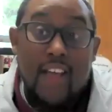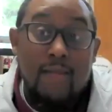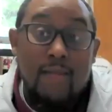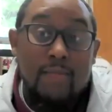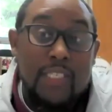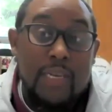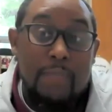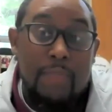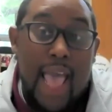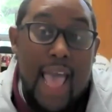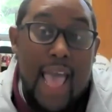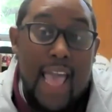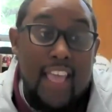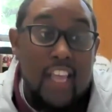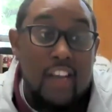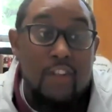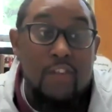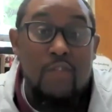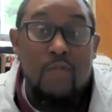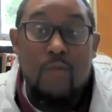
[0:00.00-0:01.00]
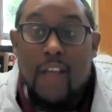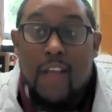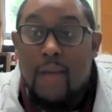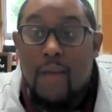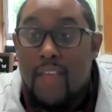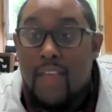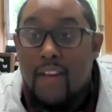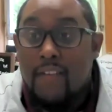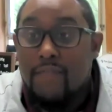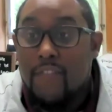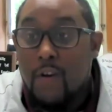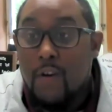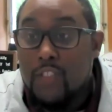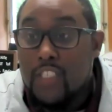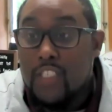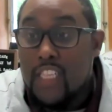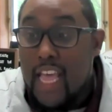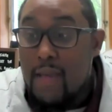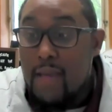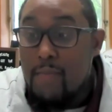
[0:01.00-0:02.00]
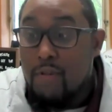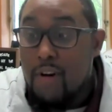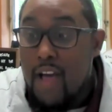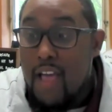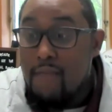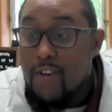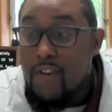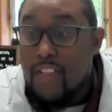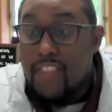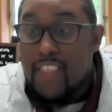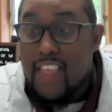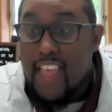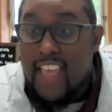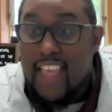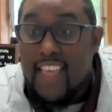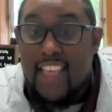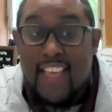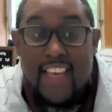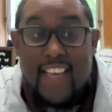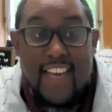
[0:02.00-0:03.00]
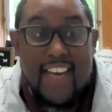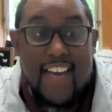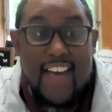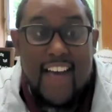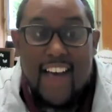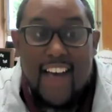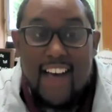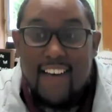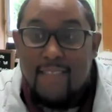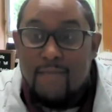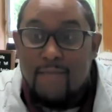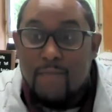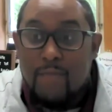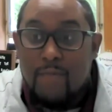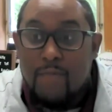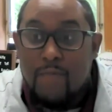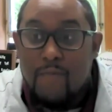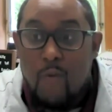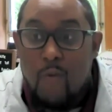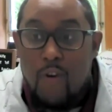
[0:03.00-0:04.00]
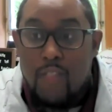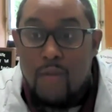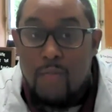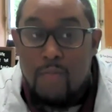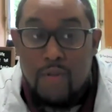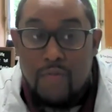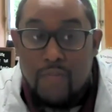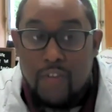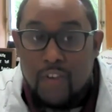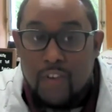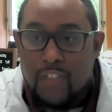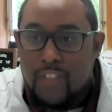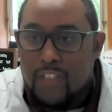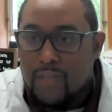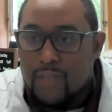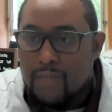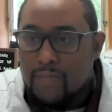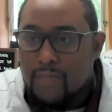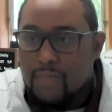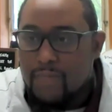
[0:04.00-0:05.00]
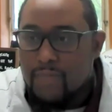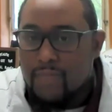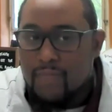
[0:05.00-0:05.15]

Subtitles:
when it comes to packing, do you recommend folks label everything for the movers?